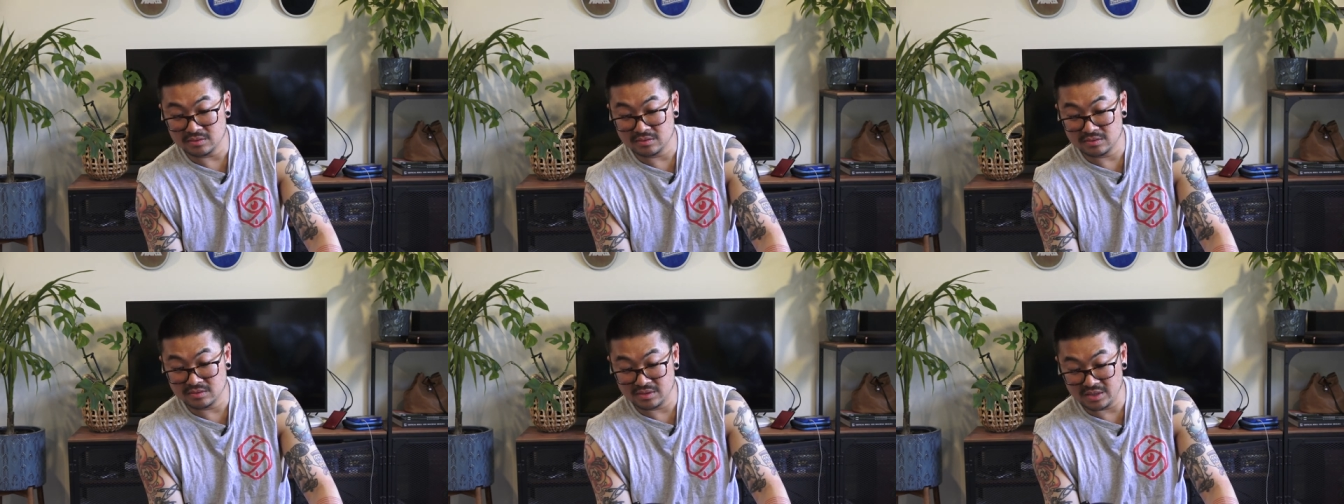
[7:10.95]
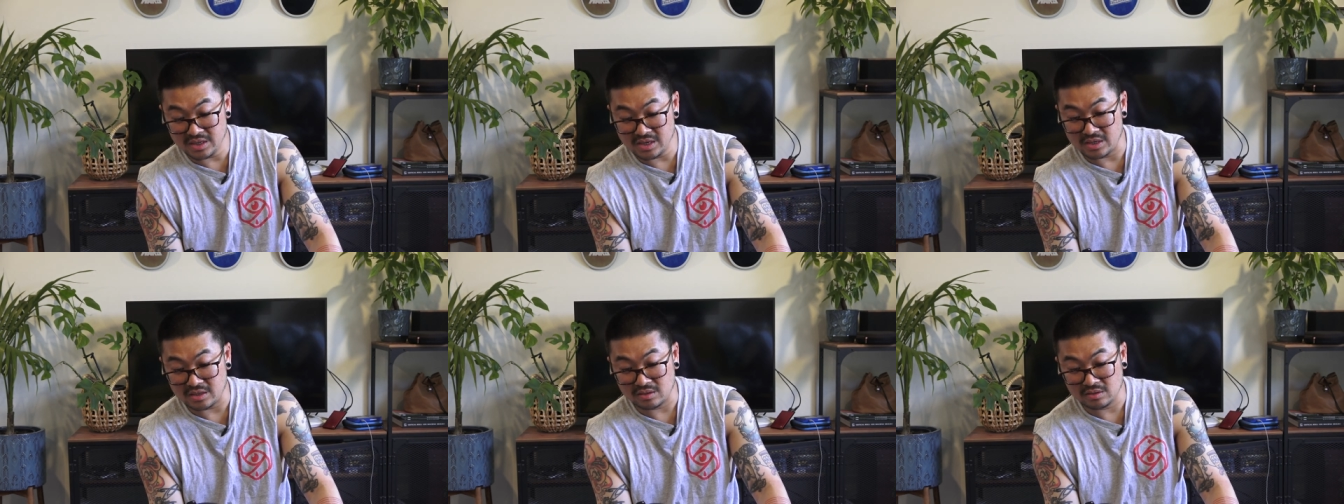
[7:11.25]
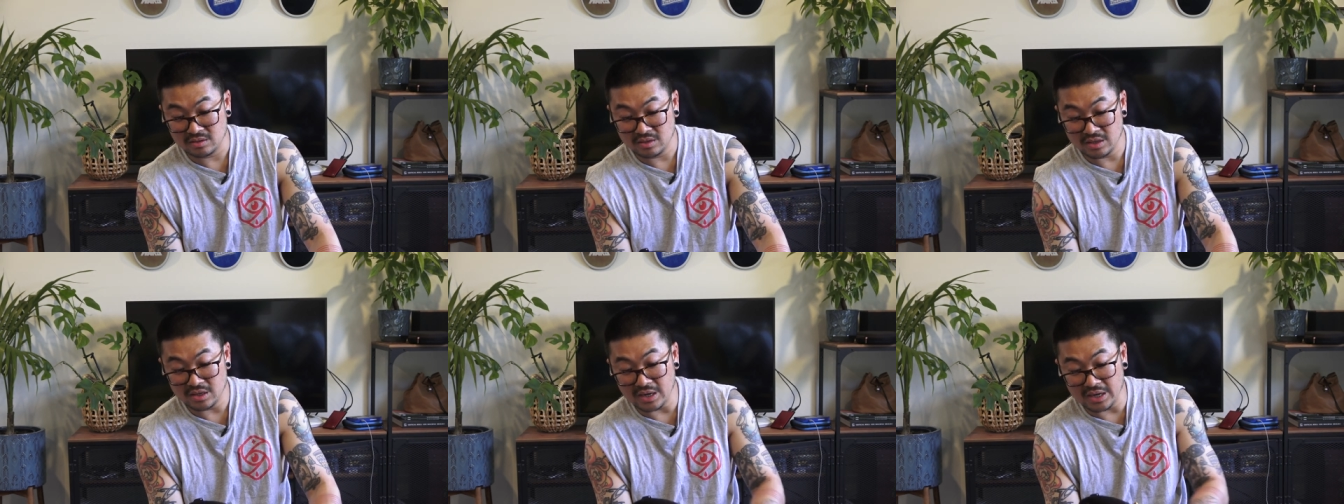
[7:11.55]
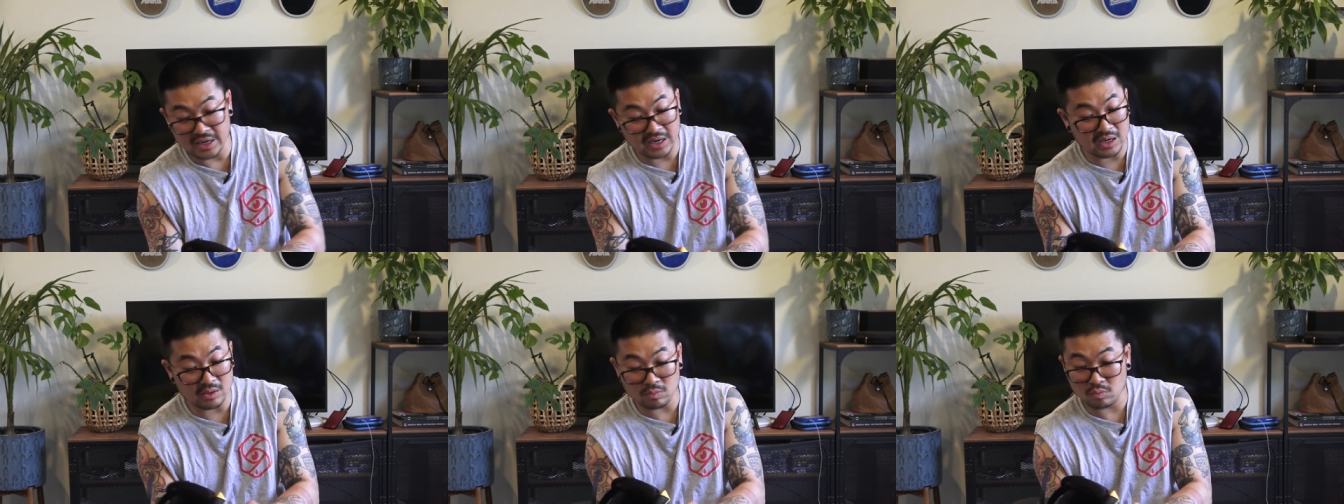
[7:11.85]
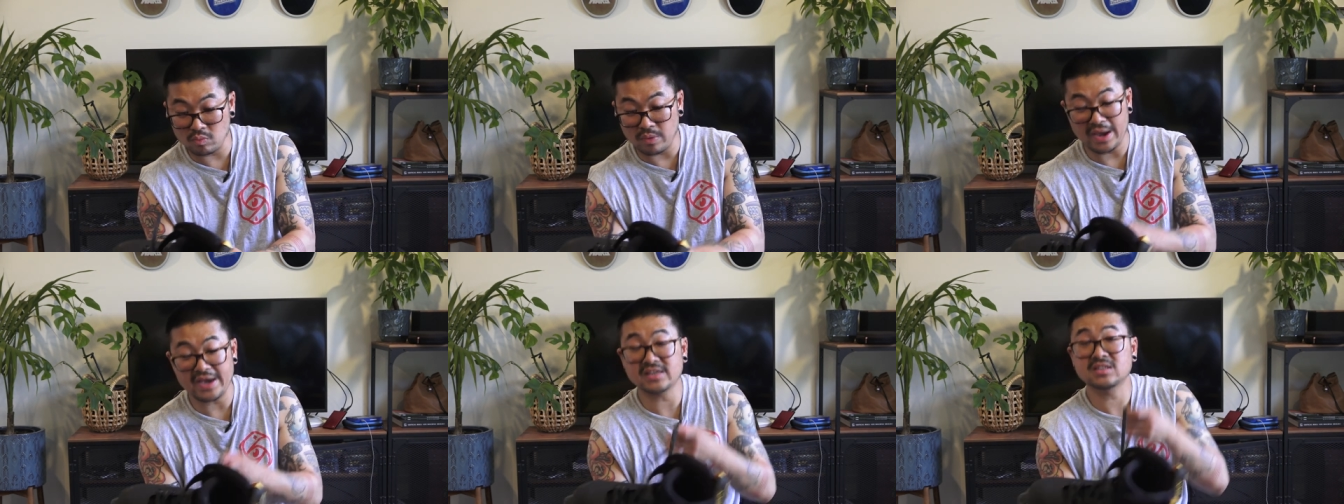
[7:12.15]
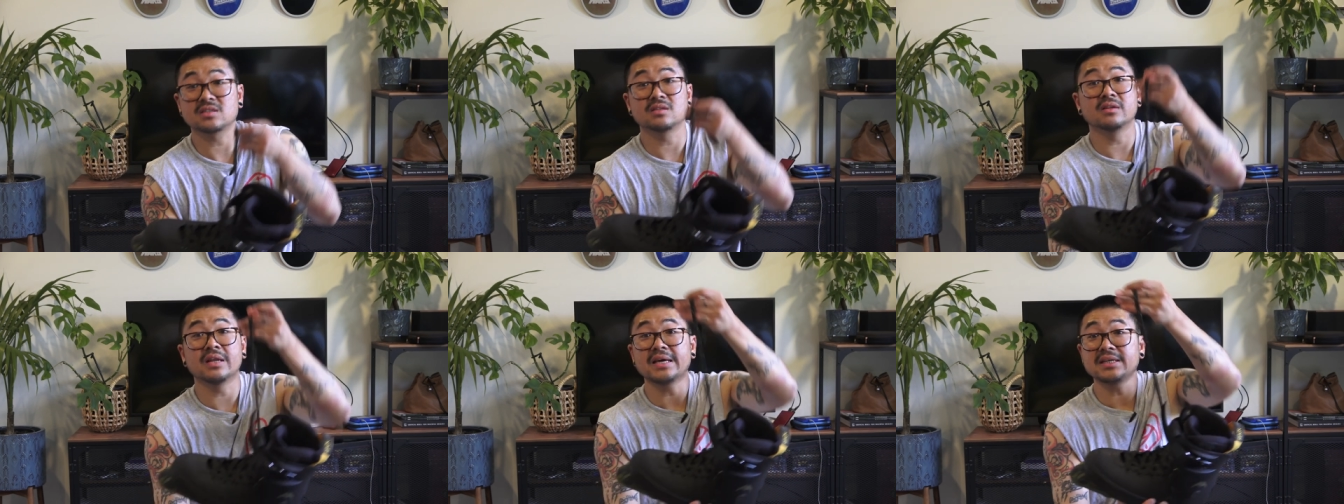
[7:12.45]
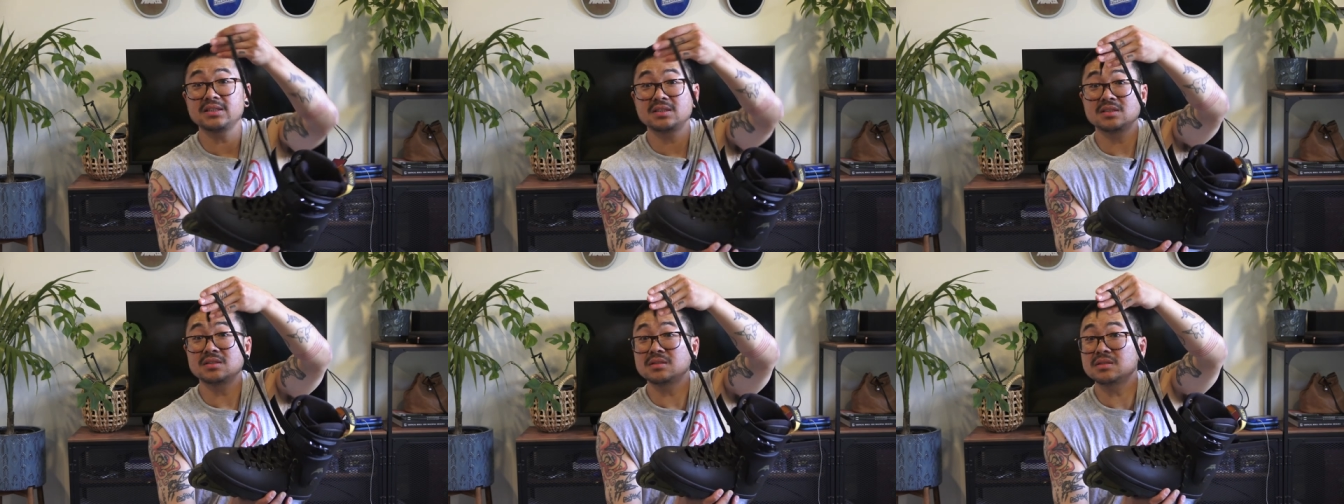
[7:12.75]
Yeah. Uh, waxed
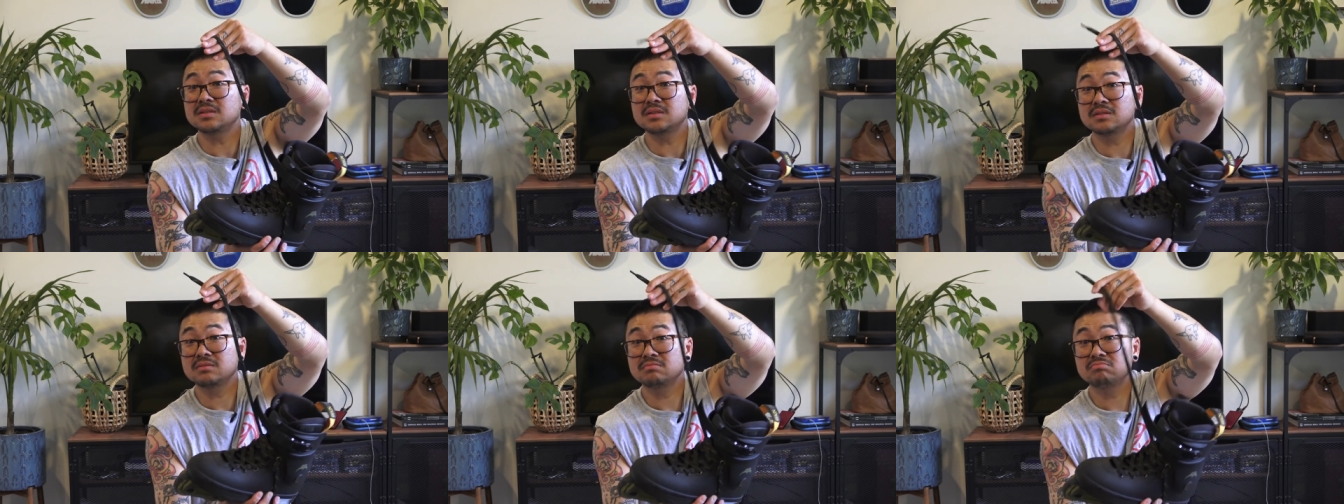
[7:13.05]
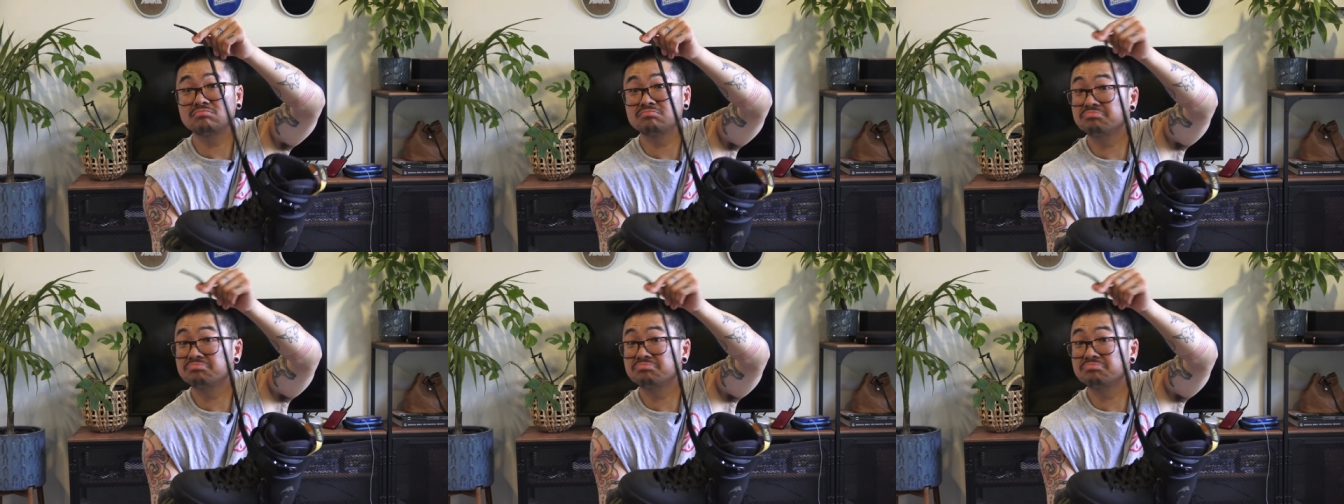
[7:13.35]
laces?